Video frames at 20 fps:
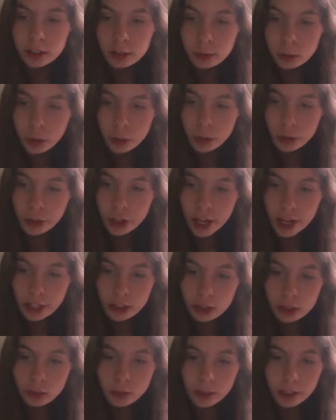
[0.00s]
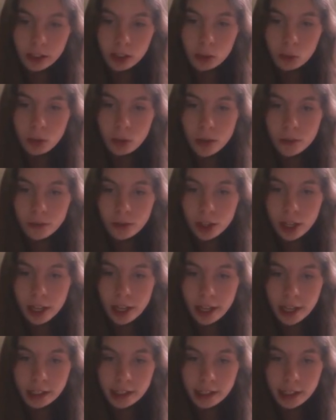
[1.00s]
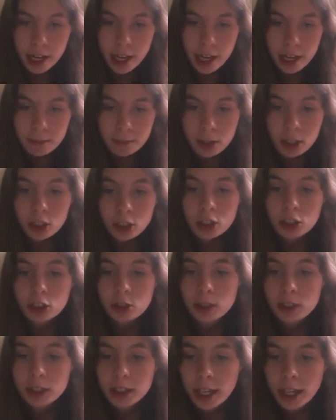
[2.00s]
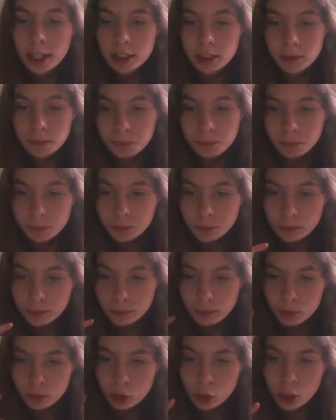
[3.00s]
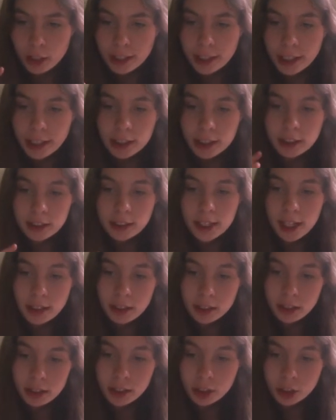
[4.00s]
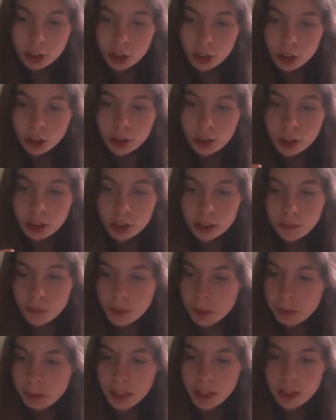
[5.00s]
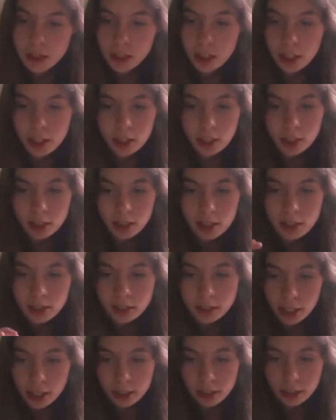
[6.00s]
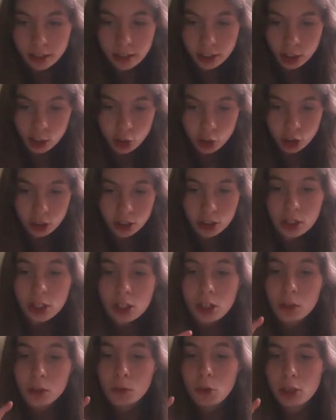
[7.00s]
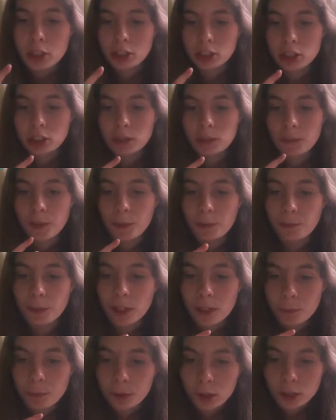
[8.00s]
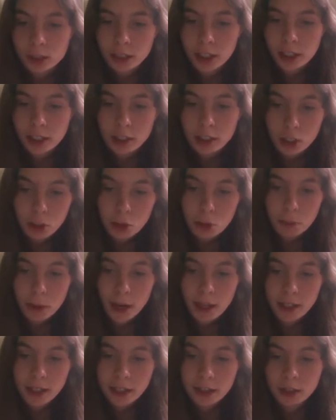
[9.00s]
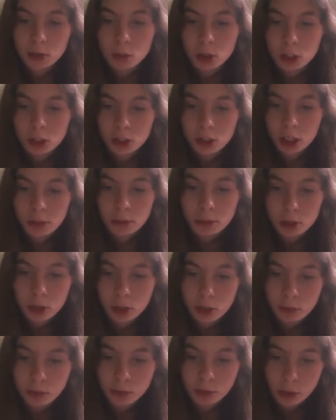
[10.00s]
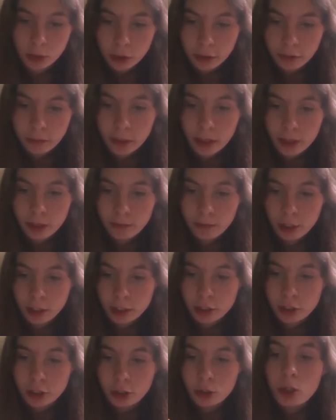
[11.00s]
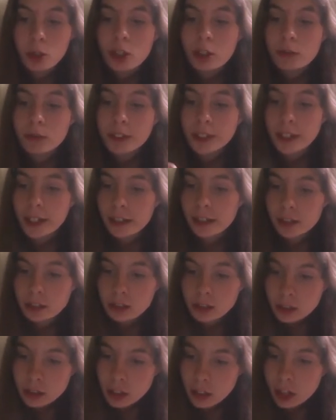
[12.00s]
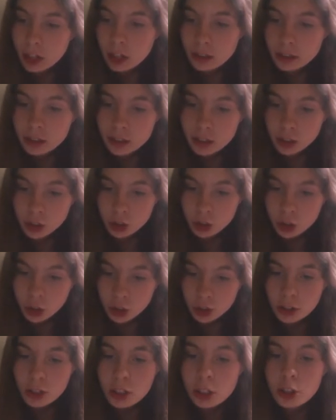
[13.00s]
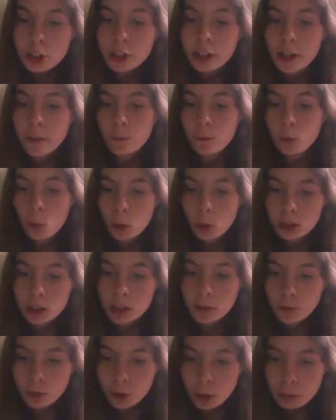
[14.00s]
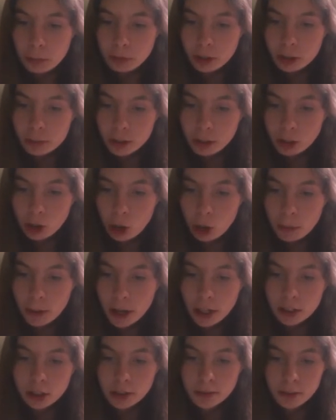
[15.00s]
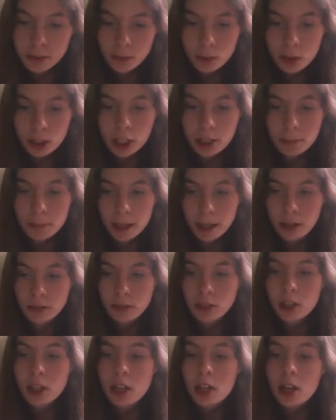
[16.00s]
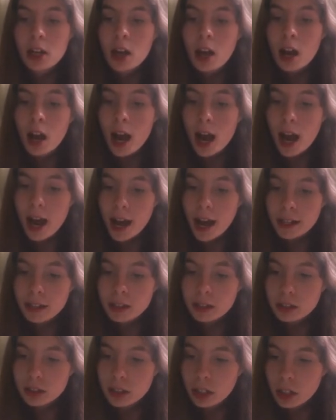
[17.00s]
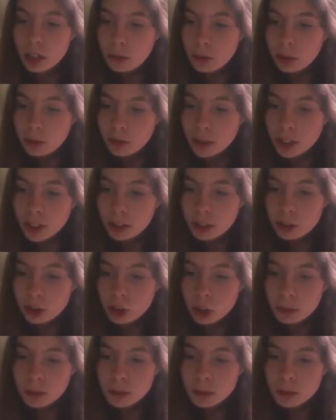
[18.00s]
is what they're doing with their game. So it says you can get the standard edition, this is for the PC, you can get standard edition, which is 15-foot standard gold packs, which is up to £12 in value. If you get a deluxe edition, you get 40-foot premium gold packs up to £48, and if you get the super